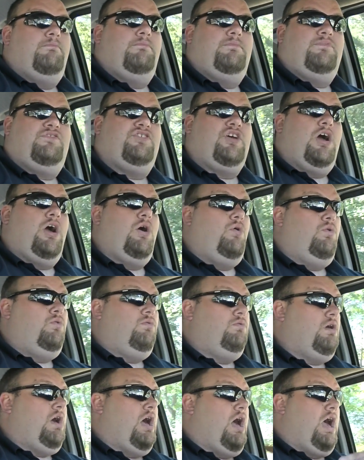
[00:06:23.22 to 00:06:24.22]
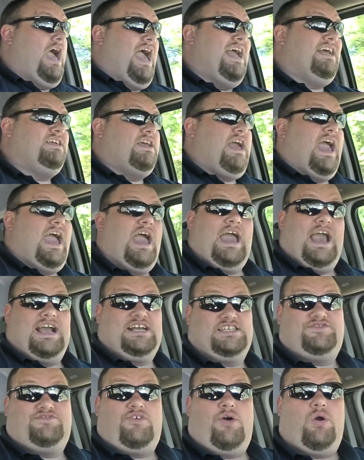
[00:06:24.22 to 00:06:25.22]
So,
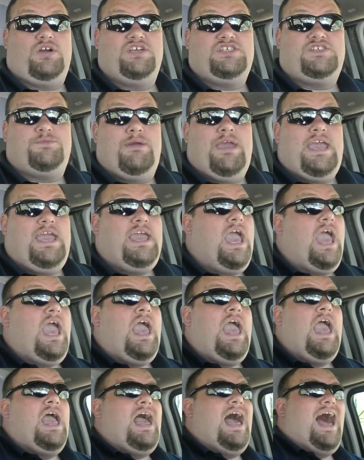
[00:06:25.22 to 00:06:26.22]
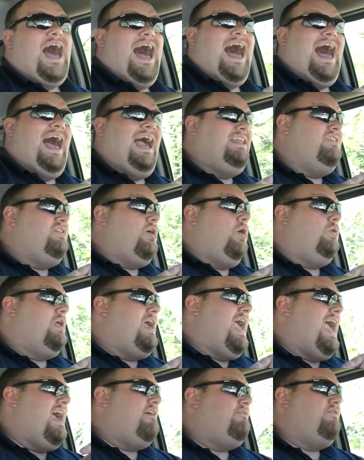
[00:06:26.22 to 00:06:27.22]
as far as me, I don't
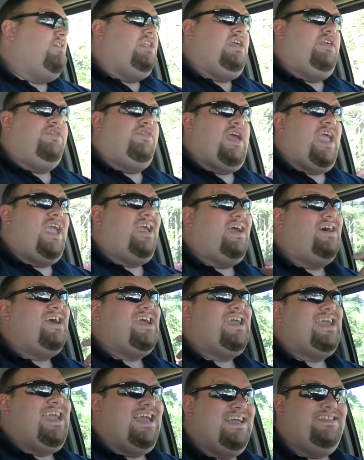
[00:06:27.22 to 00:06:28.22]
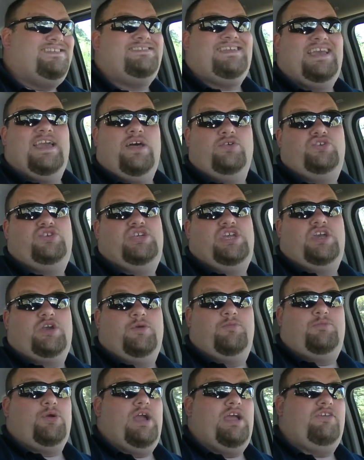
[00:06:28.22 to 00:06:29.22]
have anything against LG
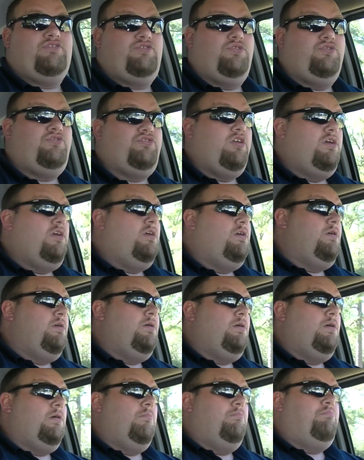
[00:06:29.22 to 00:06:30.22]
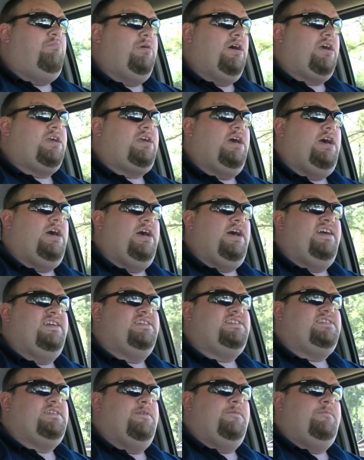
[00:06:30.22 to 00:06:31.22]
compressors
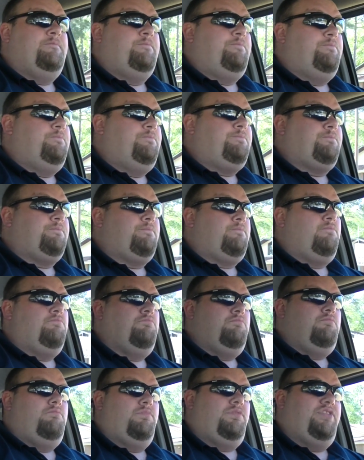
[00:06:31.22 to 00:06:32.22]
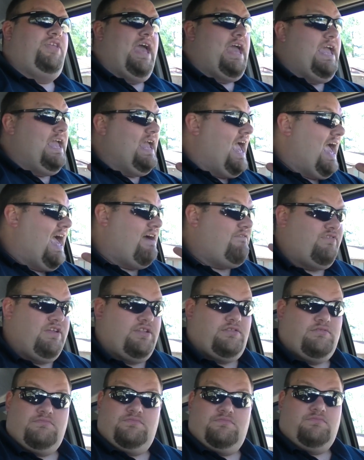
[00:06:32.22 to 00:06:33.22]
because they
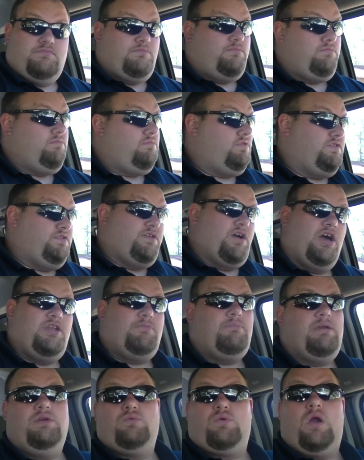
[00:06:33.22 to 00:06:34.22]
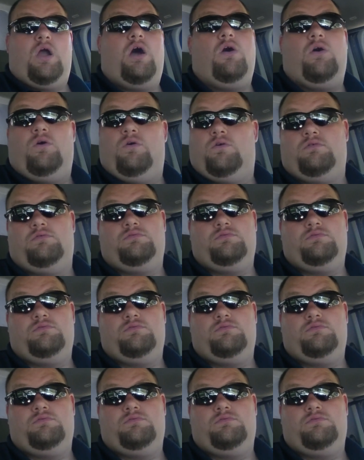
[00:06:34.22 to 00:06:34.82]
haven't done me wrong.